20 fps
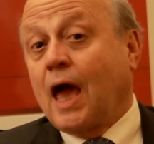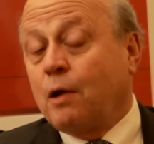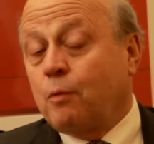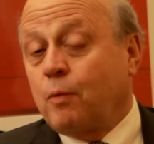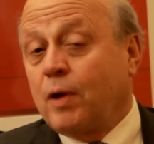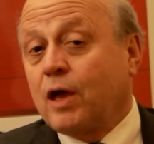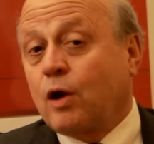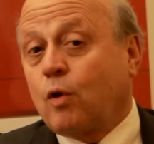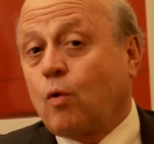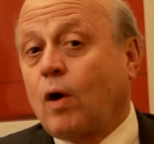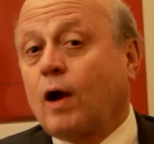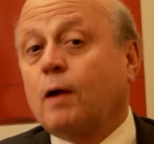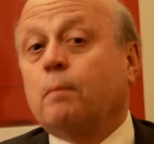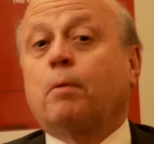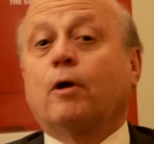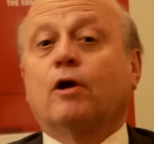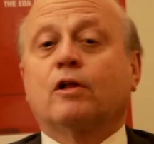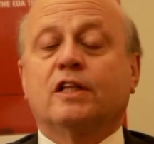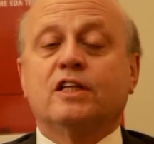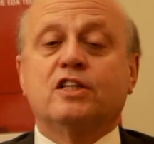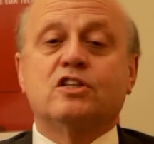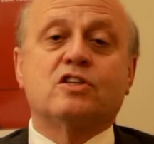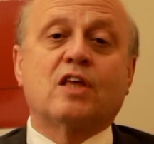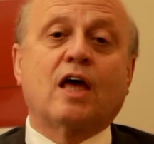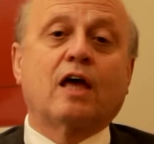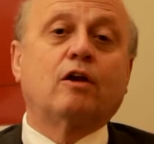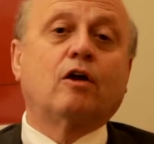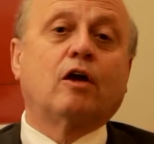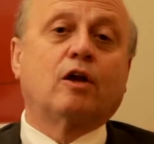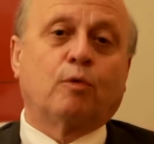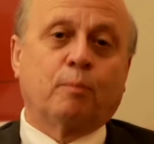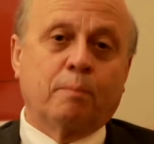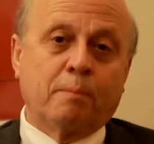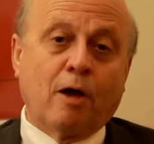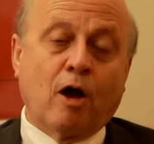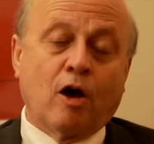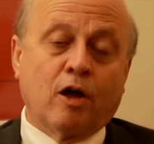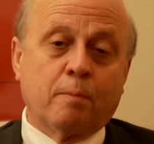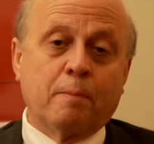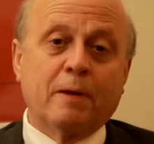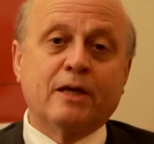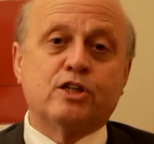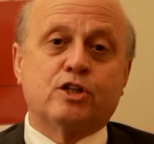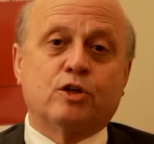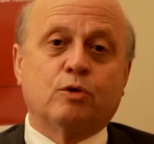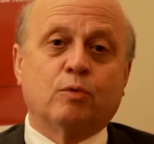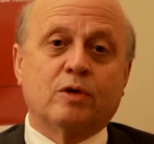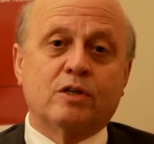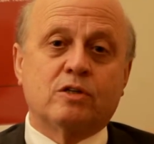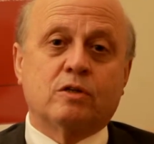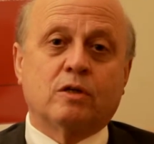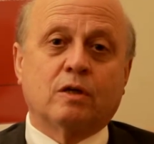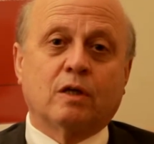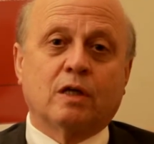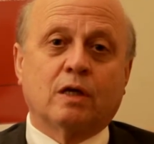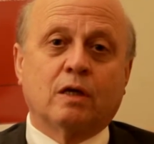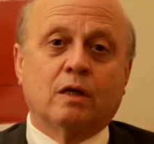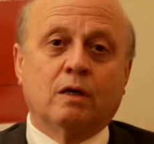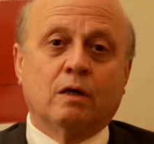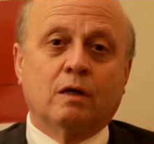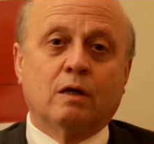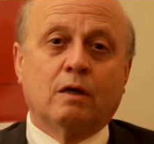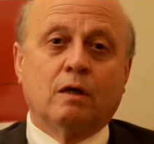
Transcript: And we acquired Berkeley Design Automation recently,